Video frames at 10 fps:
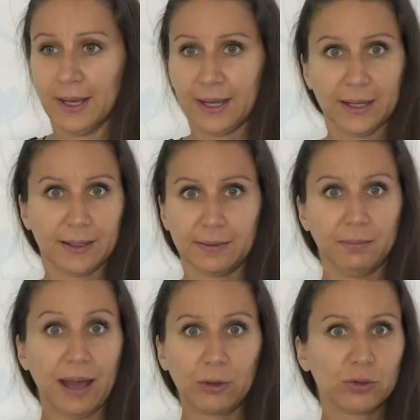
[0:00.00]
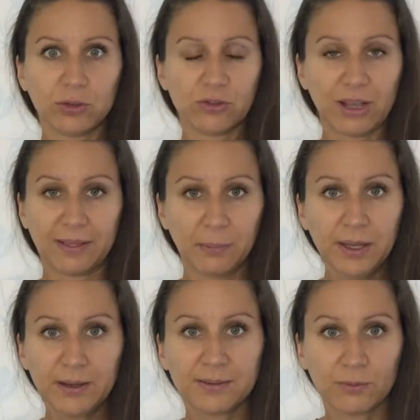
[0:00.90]
How do you check them
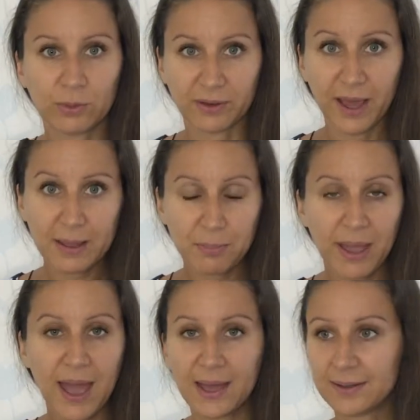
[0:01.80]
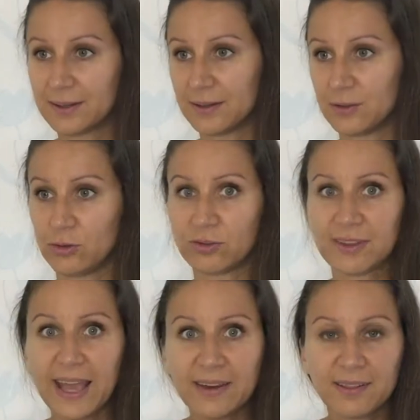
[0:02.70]
in? Is it with an iPad? Do you
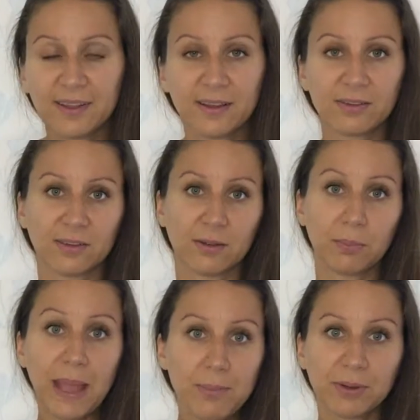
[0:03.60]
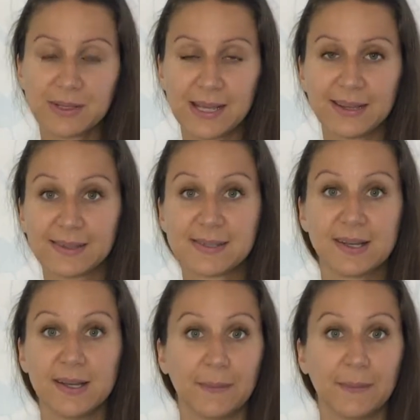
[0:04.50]
scan things? Is it paper tickets?